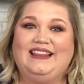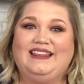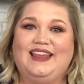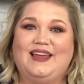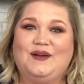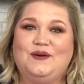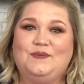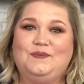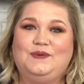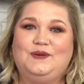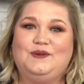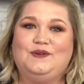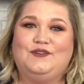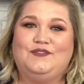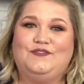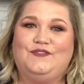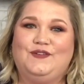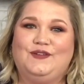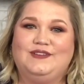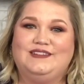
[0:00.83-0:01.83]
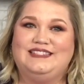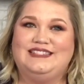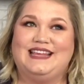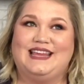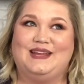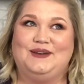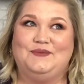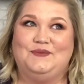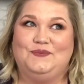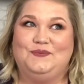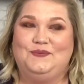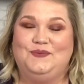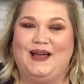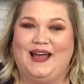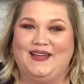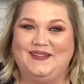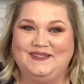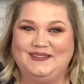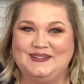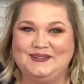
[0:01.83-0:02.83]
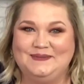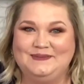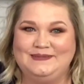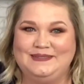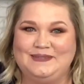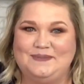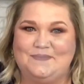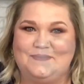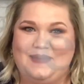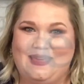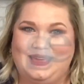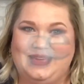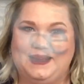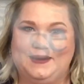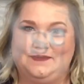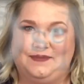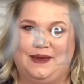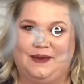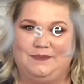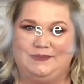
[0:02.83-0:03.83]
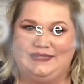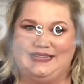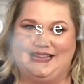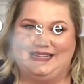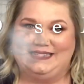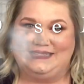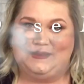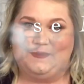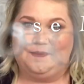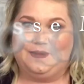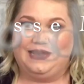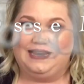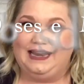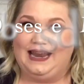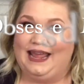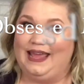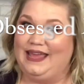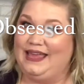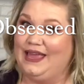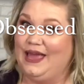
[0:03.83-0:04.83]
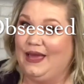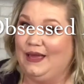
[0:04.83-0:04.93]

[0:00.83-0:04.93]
Hello, beautifuls, and welcome to Makeup Obsessed Monday,